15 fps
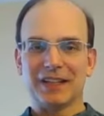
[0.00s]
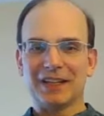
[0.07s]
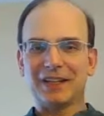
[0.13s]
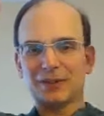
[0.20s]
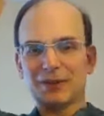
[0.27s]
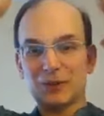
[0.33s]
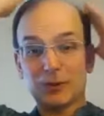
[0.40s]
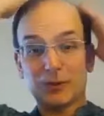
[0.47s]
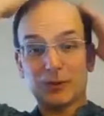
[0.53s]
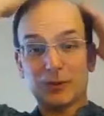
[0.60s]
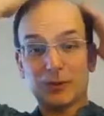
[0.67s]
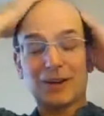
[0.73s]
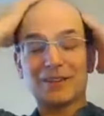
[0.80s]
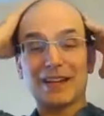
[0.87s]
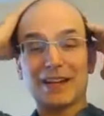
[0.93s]
you know, to
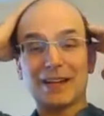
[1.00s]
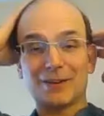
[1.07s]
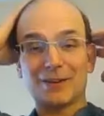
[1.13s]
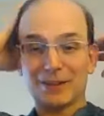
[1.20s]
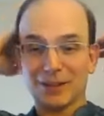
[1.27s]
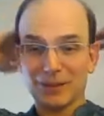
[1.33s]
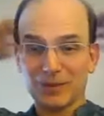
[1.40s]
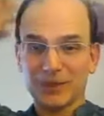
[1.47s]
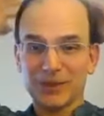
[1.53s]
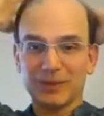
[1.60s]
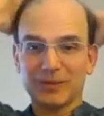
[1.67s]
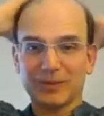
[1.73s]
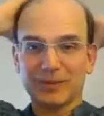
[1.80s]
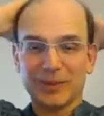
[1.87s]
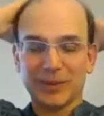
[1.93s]
around an hour at
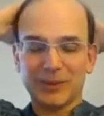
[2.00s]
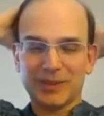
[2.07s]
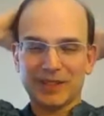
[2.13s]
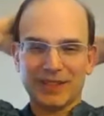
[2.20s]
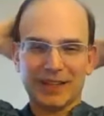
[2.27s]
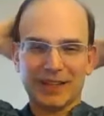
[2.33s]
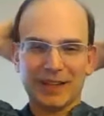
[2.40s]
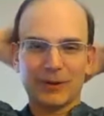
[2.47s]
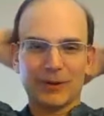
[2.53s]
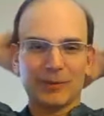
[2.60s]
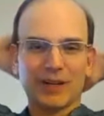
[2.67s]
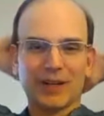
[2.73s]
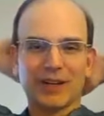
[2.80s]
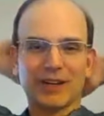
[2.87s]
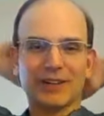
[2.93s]
the most, an
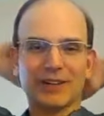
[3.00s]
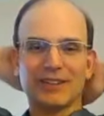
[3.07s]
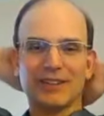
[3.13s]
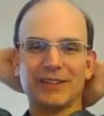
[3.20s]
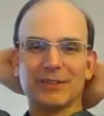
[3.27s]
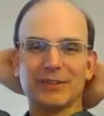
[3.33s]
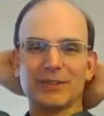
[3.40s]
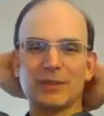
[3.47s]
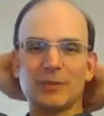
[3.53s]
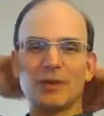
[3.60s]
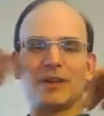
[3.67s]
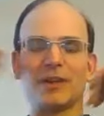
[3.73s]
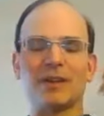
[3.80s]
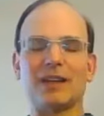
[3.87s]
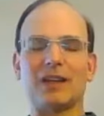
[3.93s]
hour mark, you know,
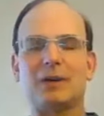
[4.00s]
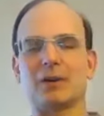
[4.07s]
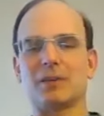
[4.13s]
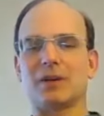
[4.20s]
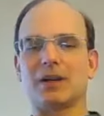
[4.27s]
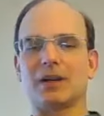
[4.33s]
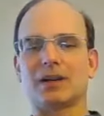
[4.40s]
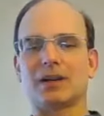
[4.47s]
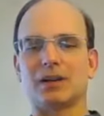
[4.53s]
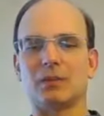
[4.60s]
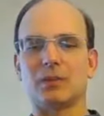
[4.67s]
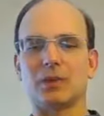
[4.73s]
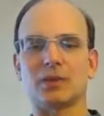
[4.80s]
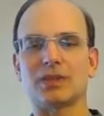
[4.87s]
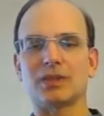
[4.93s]
somewhere in the hour mark
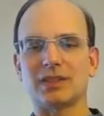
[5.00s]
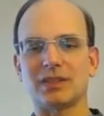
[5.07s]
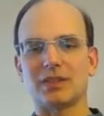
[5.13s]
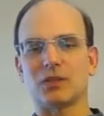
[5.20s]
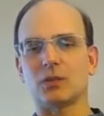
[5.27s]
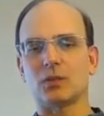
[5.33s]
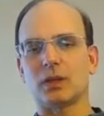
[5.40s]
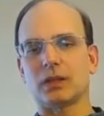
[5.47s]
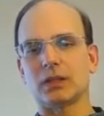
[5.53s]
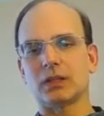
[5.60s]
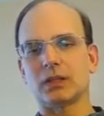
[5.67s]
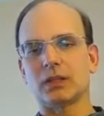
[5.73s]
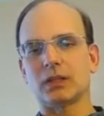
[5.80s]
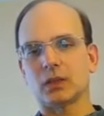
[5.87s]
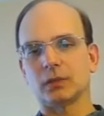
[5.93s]
at the most each
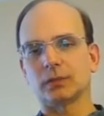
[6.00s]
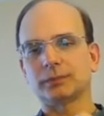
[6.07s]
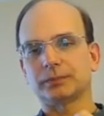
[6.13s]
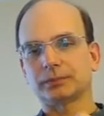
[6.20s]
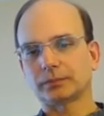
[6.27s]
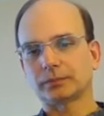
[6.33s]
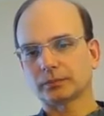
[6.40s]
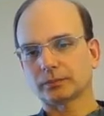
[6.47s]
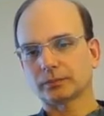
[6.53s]
one. So